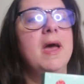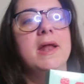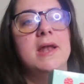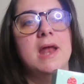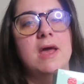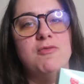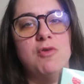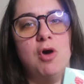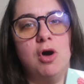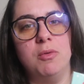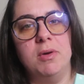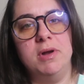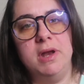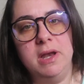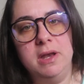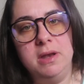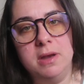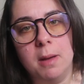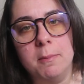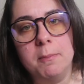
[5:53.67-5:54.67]
and I've
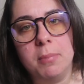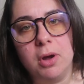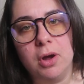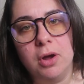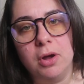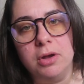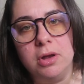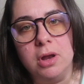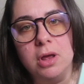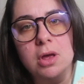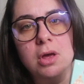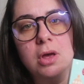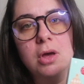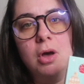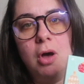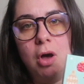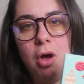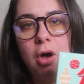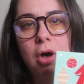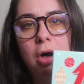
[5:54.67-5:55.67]
already numbered
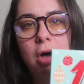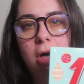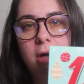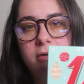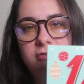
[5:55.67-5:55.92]
all